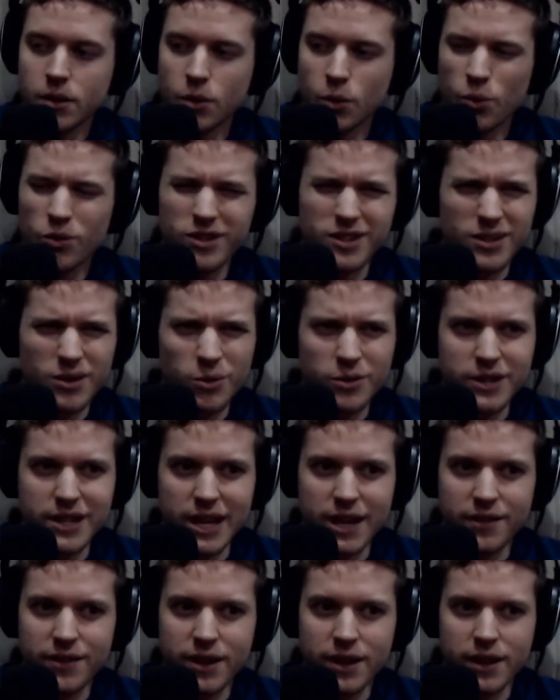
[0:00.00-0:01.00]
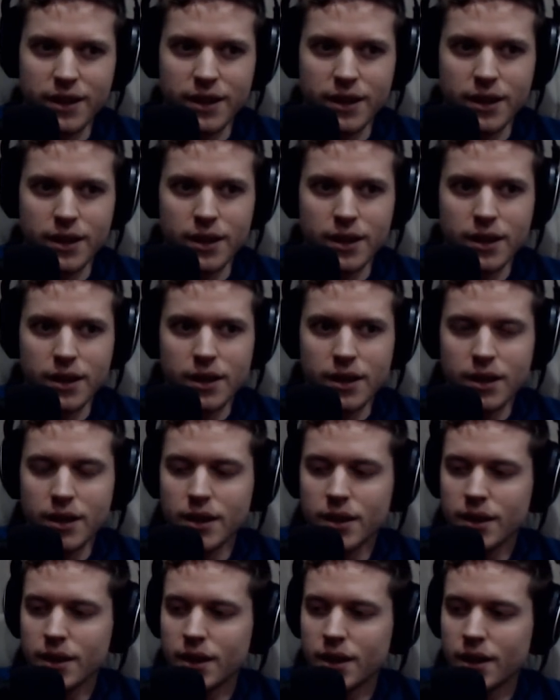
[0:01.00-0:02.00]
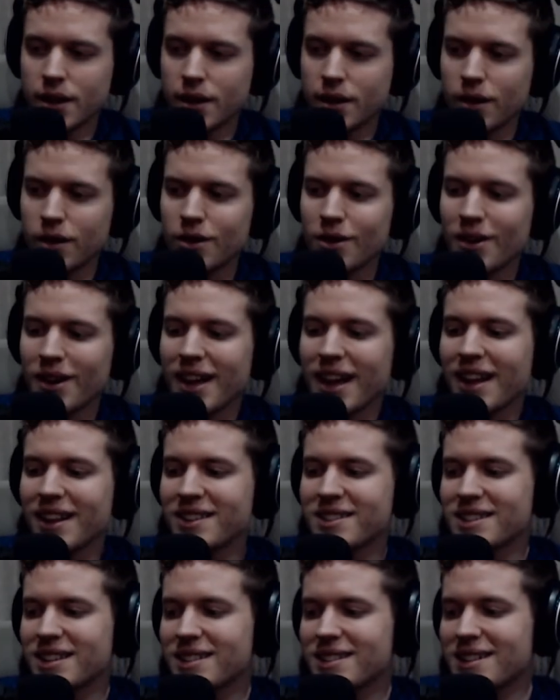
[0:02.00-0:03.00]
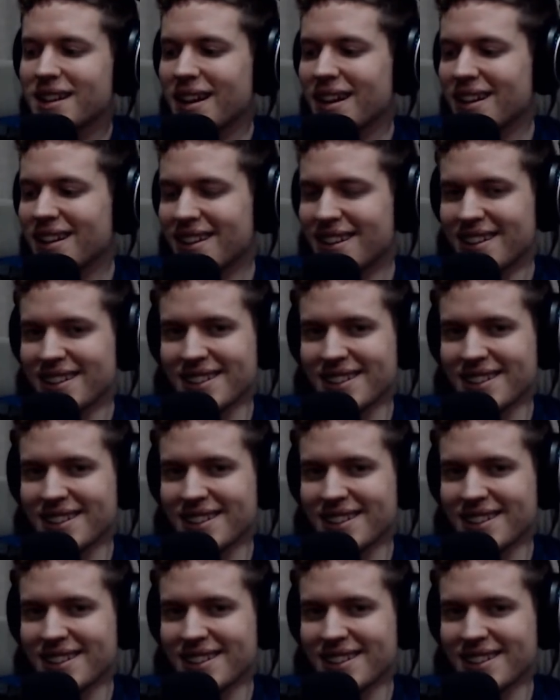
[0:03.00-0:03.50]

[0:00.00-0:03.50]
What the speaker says: or David, I think. Kellis, that's not...